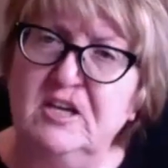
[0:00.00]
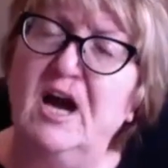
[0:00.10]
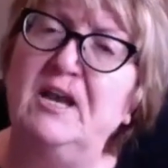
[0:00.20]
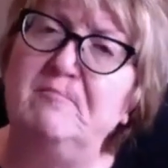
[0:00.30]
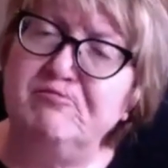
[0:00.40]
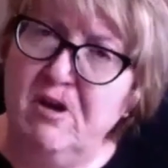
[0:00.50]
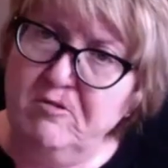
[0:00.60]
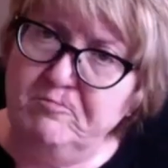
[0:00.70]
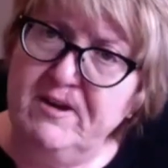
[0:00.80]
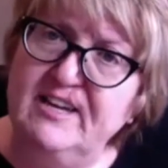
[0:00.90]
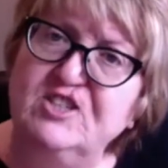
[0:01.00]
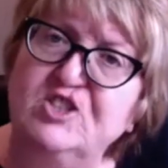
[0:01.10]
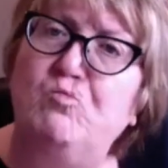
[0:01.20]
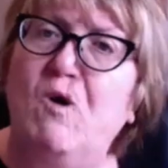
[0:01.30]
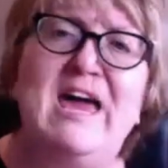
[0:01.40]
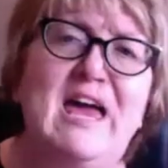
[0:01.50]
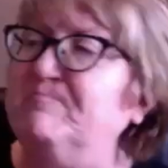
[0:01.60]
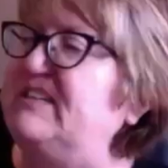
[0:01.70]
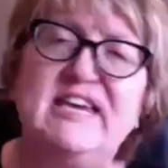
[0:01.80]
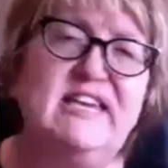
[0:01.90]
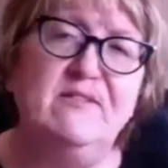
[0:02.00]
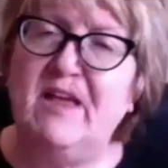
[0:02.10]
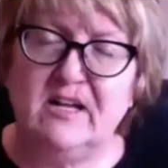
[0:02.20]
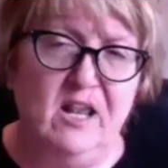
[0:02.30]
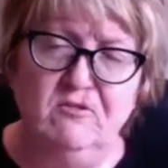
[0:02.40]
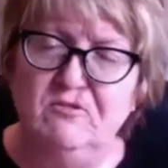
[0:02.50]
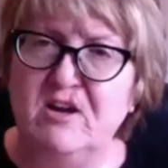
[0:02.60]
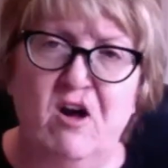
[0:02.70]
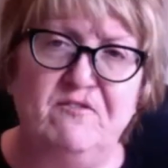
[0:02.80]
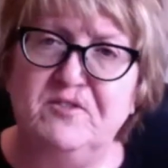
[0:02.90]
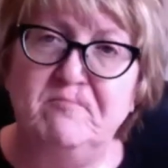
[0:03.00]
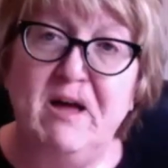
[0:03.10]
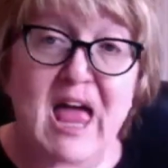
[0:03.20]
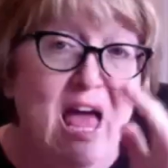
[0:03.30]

and appropriate to why I'm taking that clothing off them.